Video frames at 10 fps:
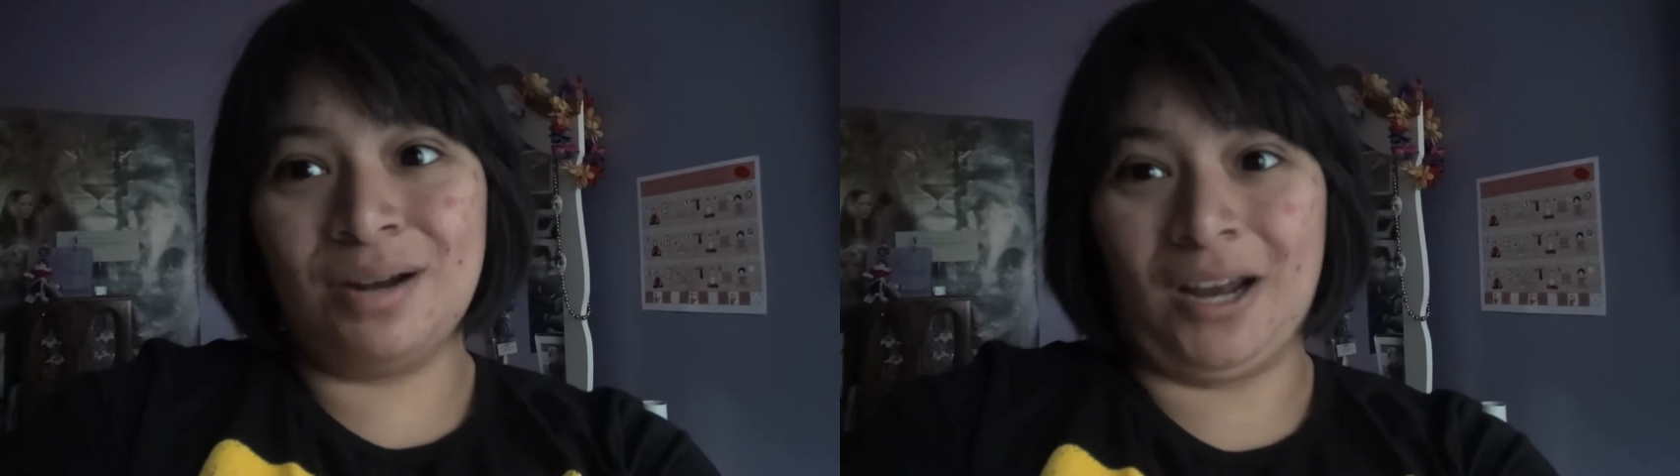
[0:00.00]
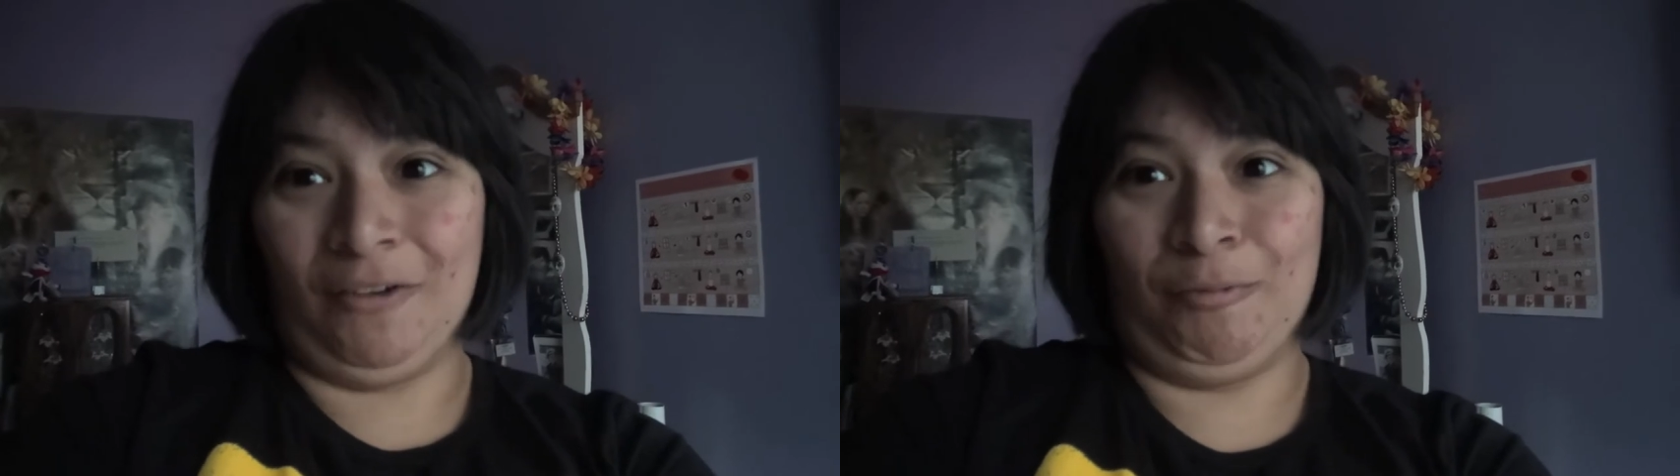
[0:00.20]

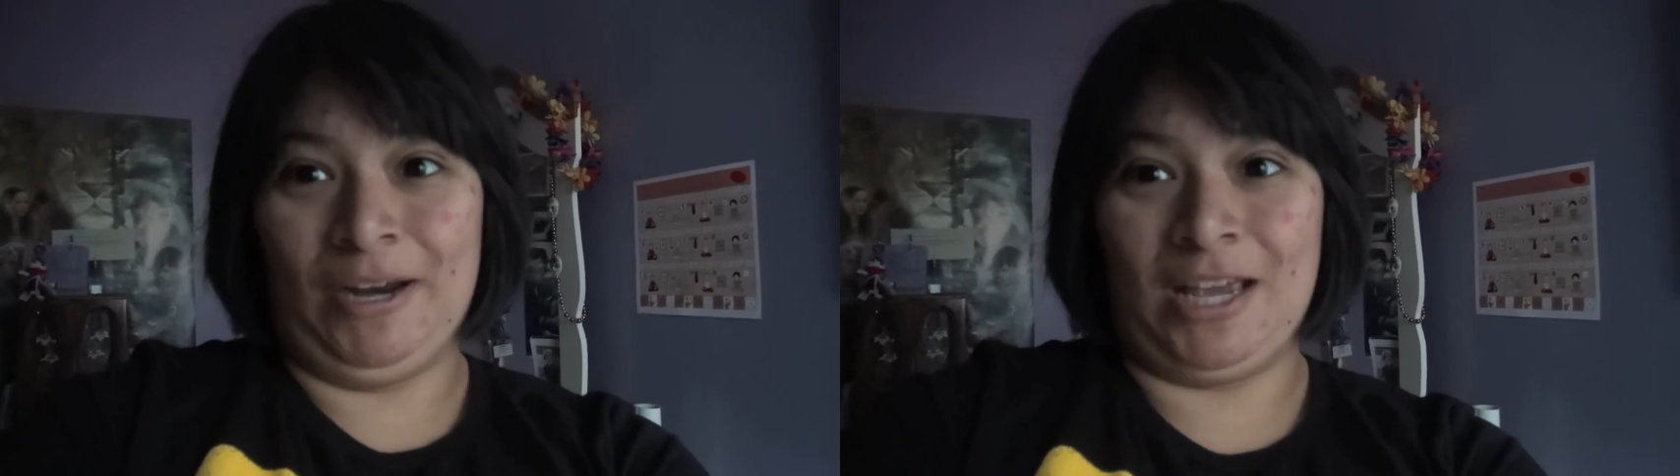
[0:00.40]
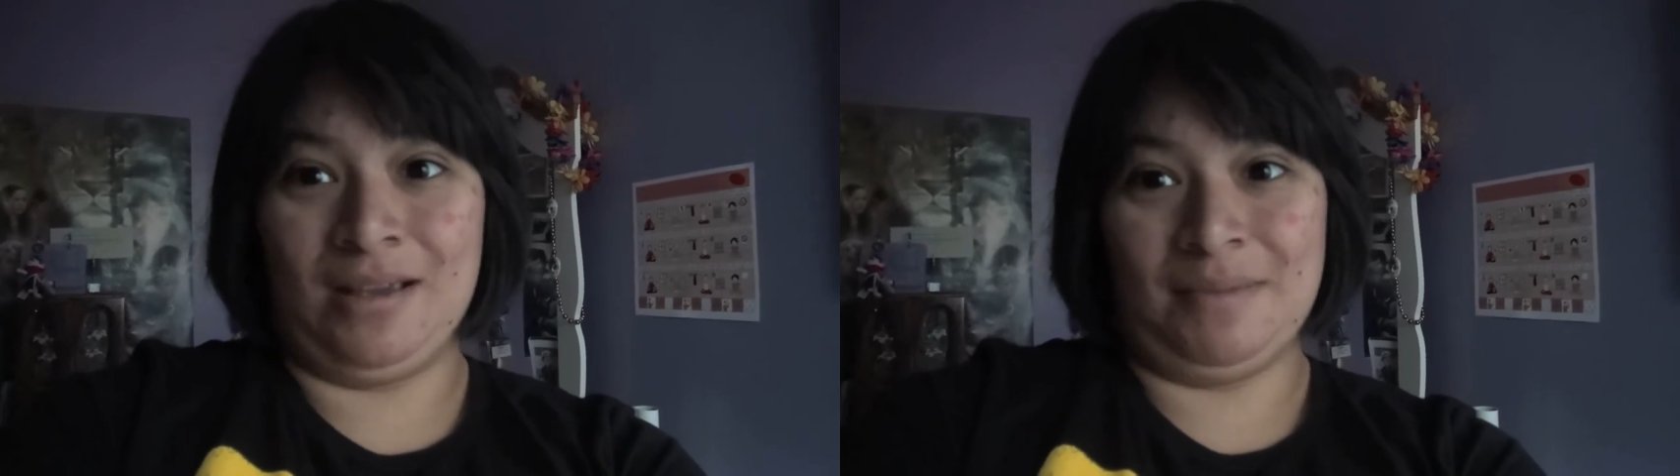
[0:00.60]
week of
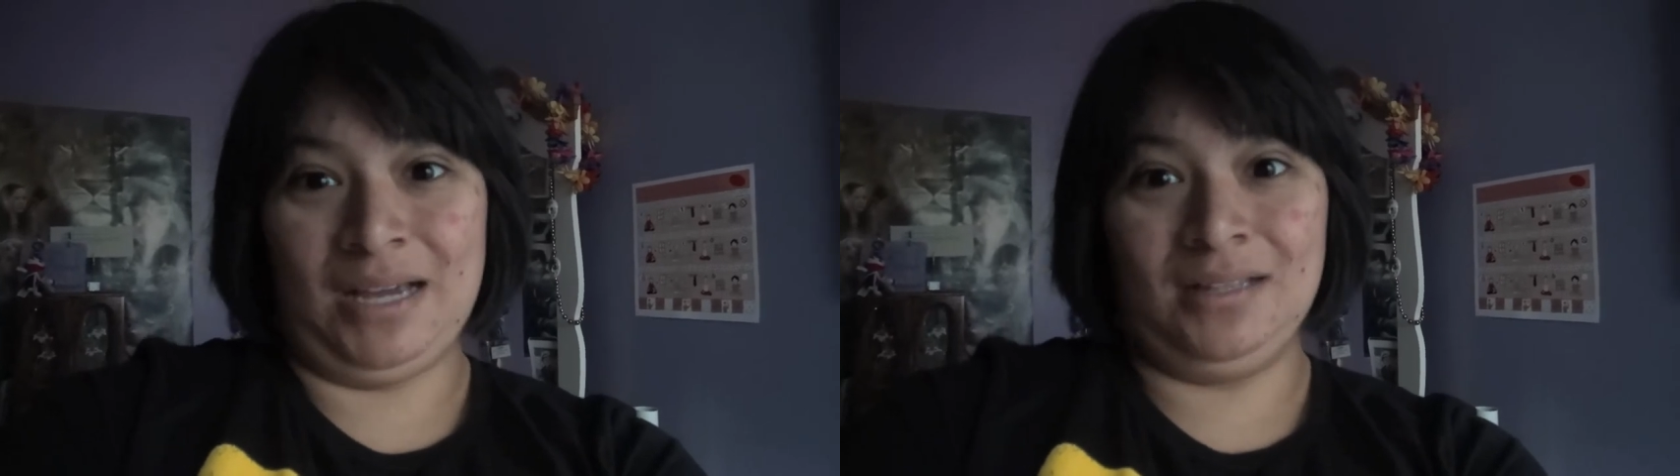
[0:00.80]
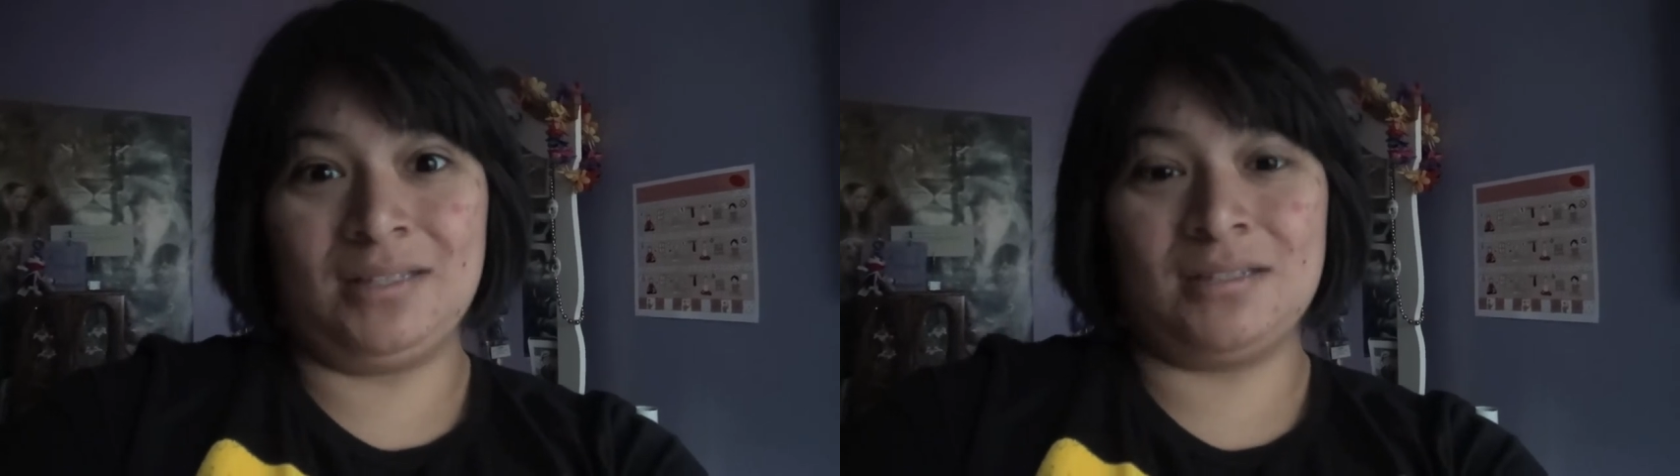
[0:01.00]
Breaking
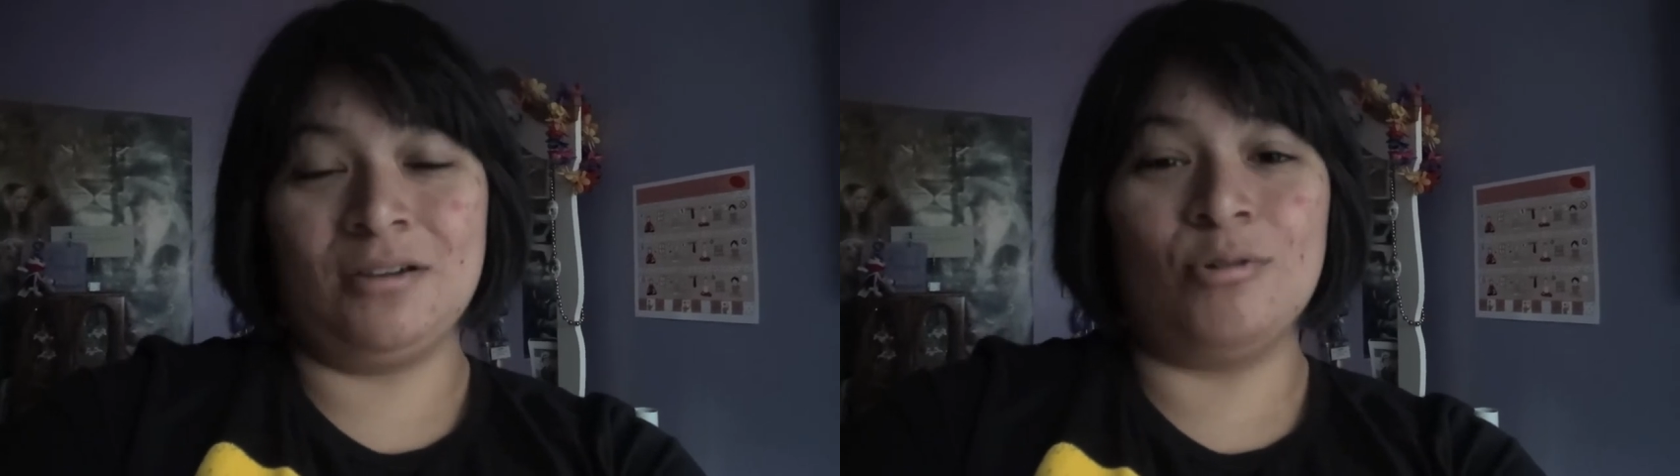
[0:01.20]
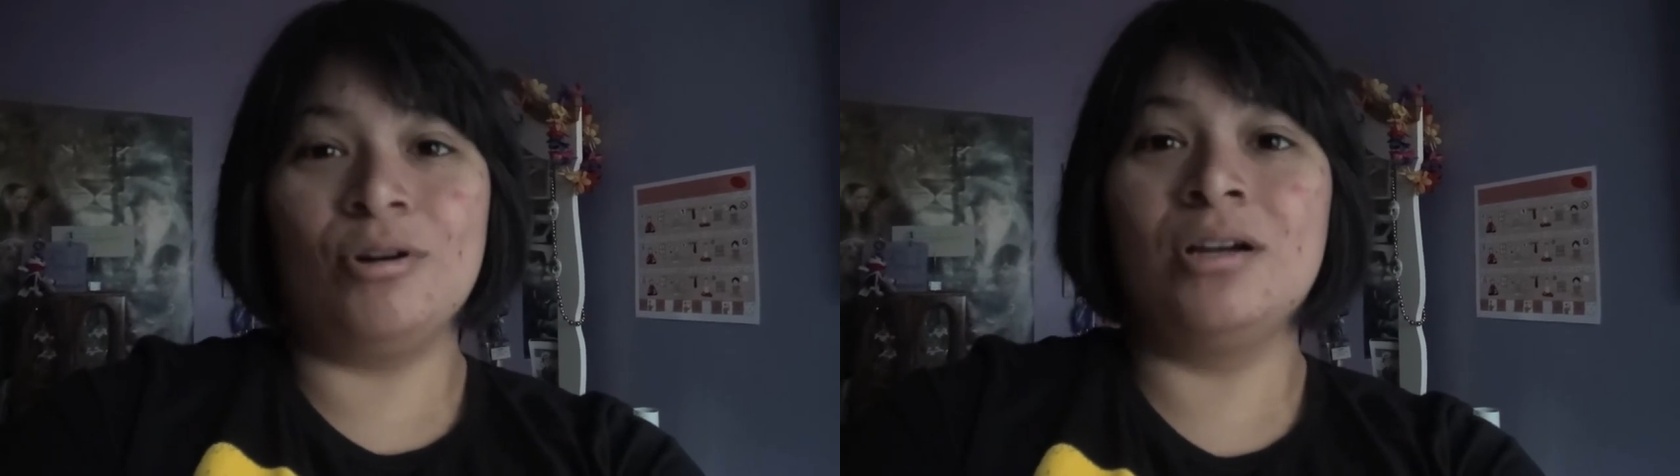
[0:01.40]
Bad,
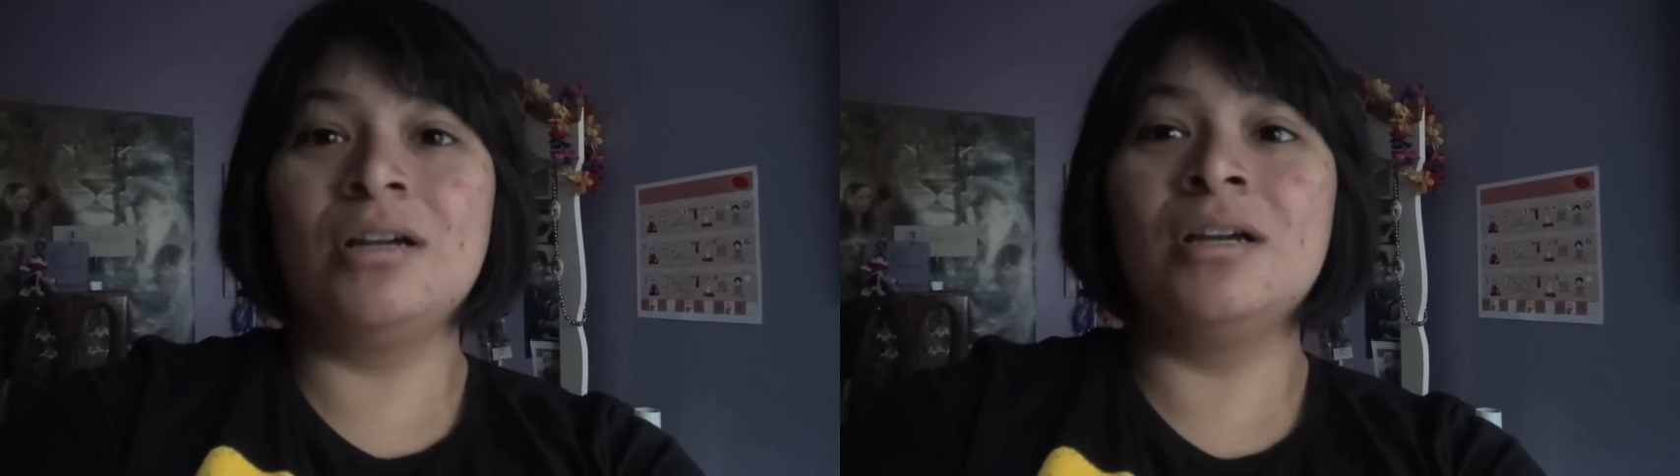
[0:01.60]
so